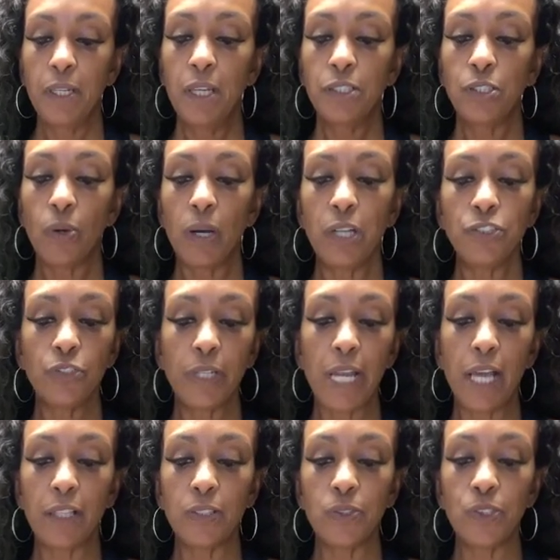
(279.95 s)
So 100
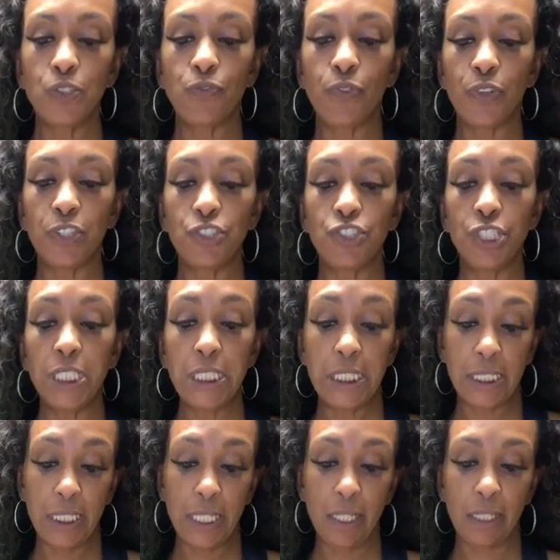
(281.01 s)
calories for the cheese
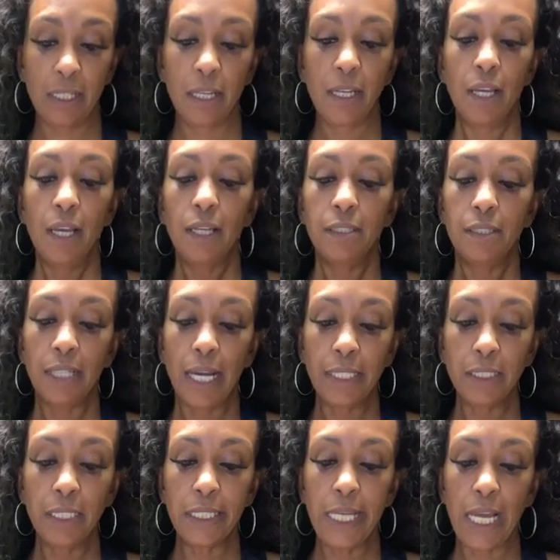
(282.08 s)
stick,
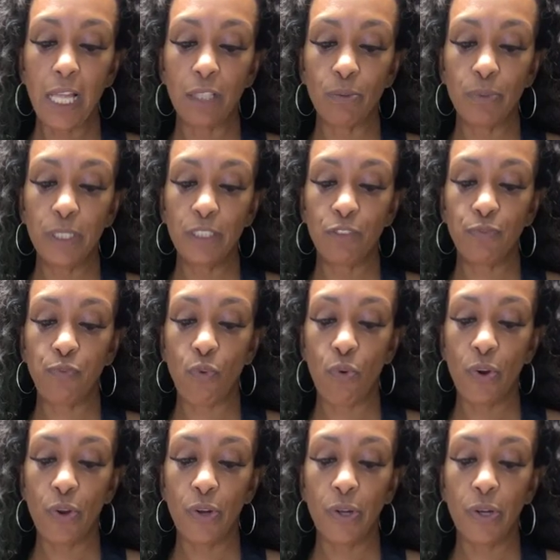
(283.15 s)
90 calories
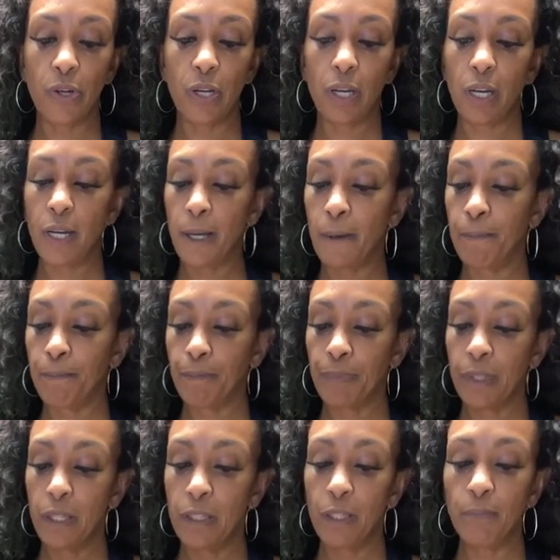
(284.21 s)
for
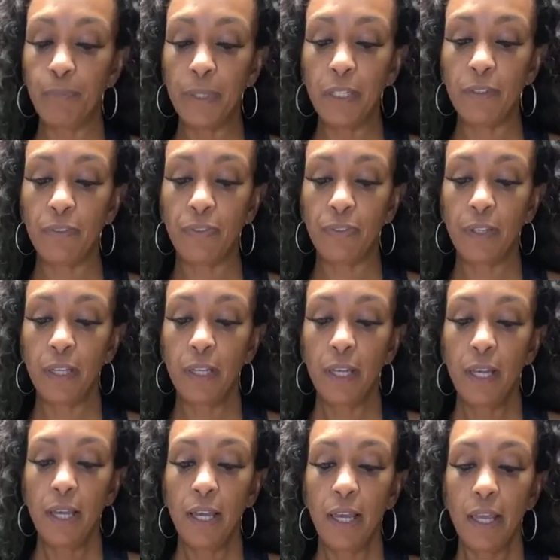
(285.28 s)
the beef,
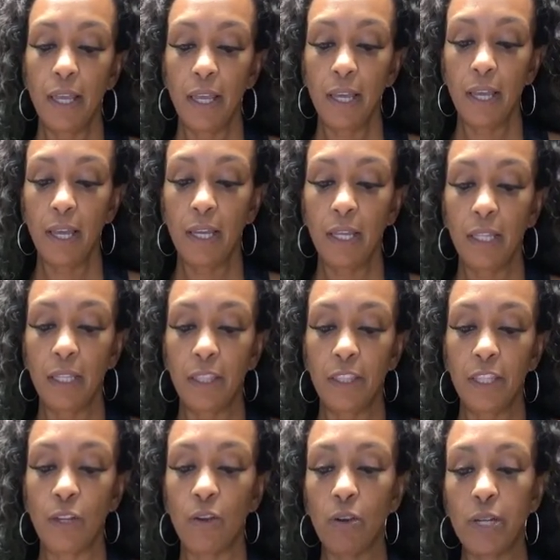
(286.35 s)
and
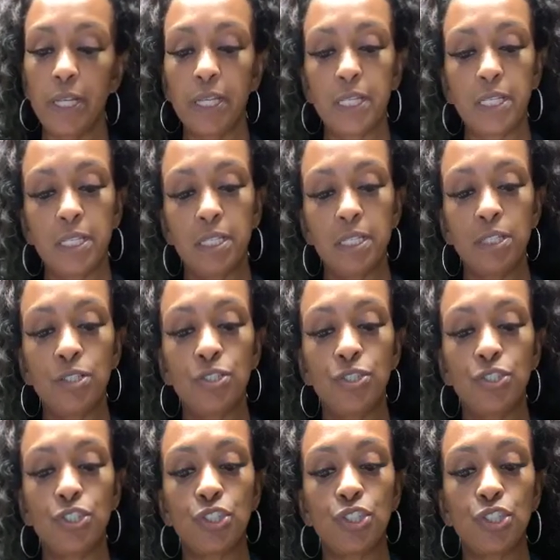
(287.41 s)
there
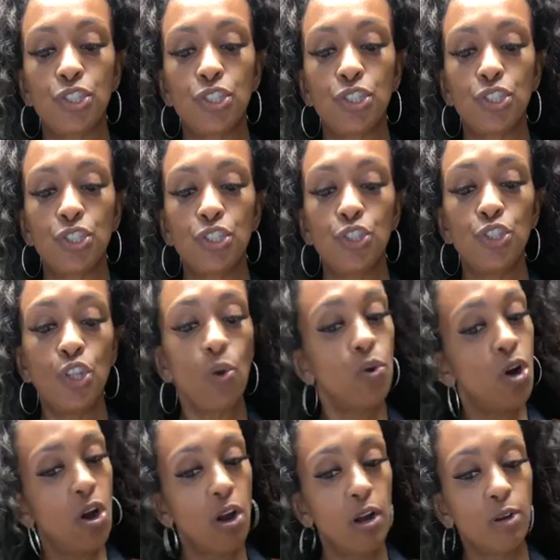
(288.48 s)
is no
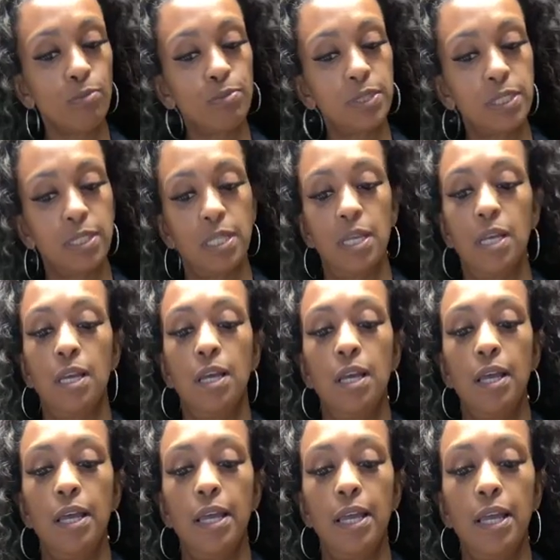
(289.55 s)
carbs
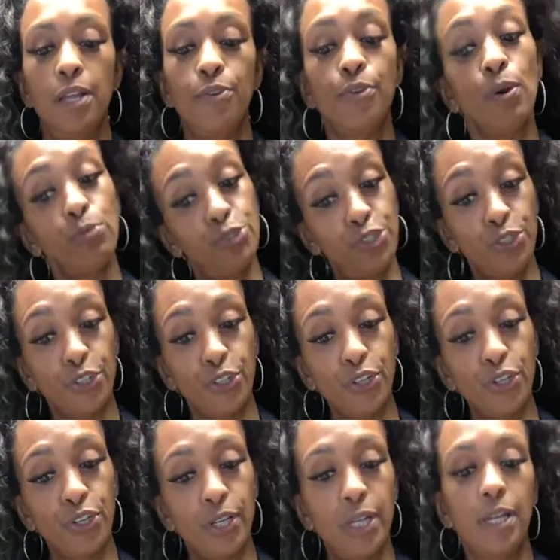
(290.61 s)
and no
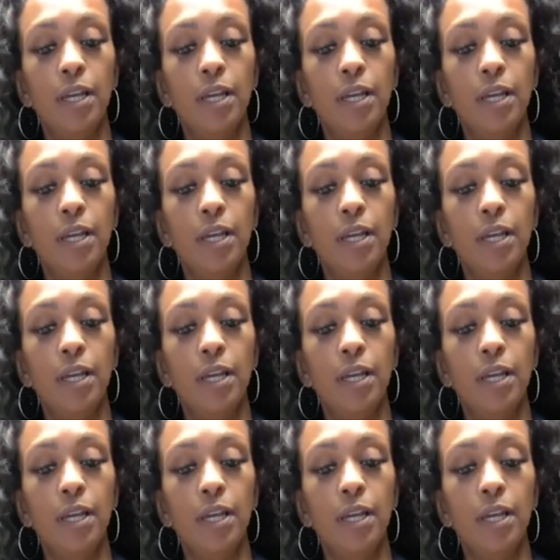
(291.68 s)
sugar.